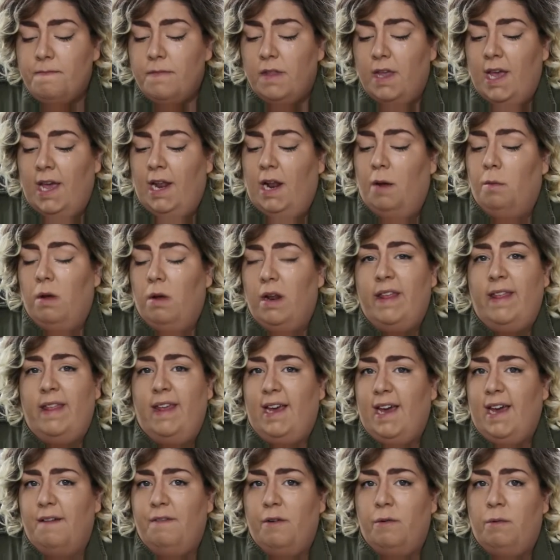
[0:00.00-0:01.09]
And I want to
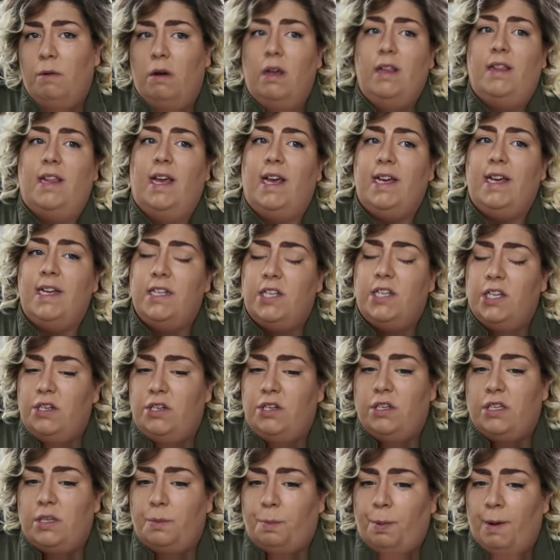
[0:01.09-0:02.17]
thank everyone that
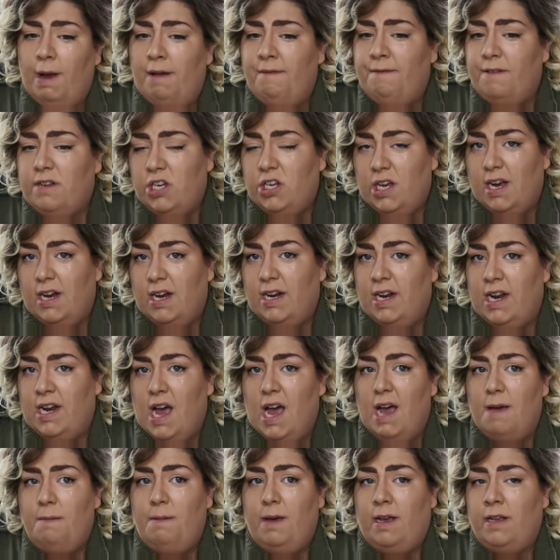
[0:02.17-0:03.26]
continues to pray for Jared and
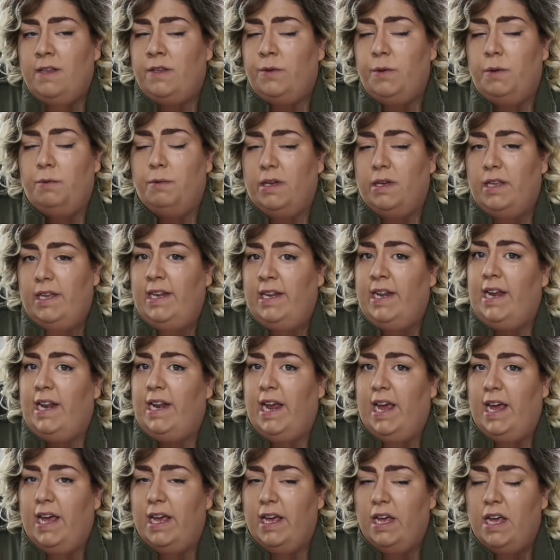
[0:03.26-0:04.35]
I, because we really need
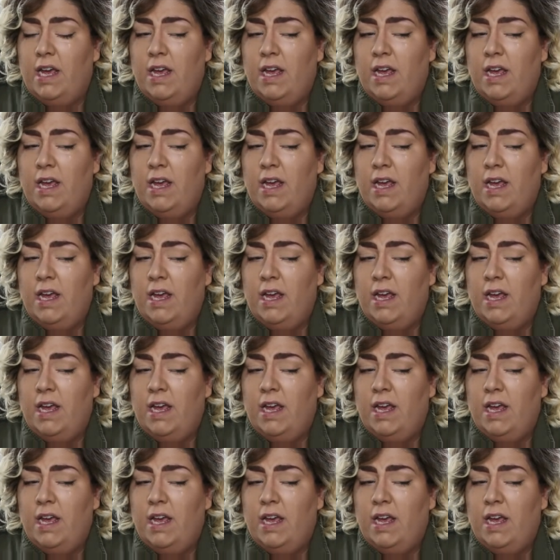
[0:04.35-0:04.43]
it.